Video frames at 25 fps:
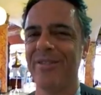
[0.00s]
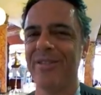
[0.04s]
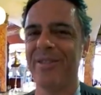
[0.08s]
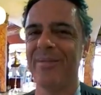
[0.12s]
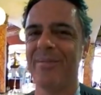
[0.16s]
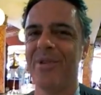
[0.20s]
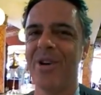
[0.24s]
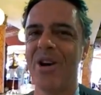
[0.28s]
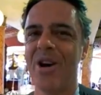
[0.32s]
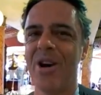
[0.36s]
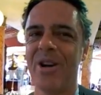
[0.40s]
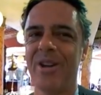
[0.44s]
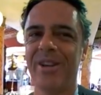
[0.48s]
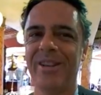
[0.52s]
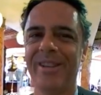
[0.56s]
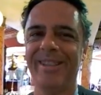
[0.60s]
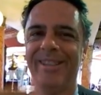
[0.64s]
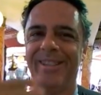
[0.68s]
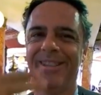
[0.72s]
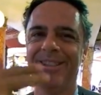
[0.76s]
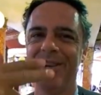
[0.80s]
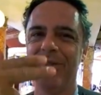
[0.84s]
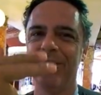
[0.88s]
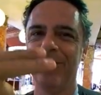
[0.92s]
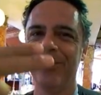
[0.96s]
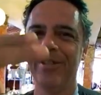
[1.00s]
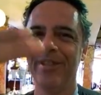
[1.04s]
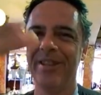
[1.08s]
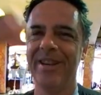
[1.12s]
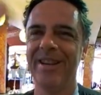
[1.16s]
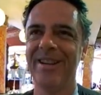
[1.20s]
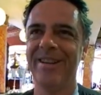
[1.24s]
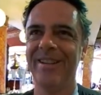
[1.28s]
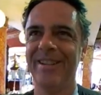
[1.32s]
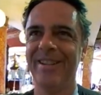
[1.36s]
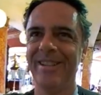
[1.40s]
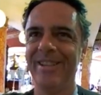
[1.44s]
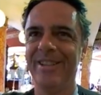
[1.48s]
of them all? Over
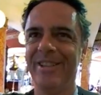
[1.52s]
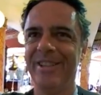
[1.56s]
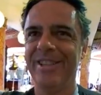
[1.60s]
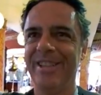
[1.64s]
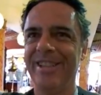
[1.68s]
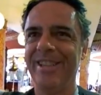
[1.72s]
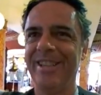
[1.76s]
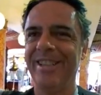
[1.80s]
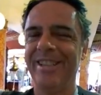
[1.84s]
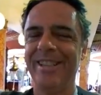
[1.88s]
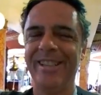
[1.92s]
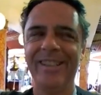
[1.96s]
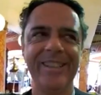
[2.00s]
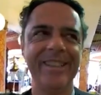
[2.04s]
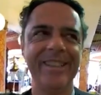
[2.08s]
there, you see?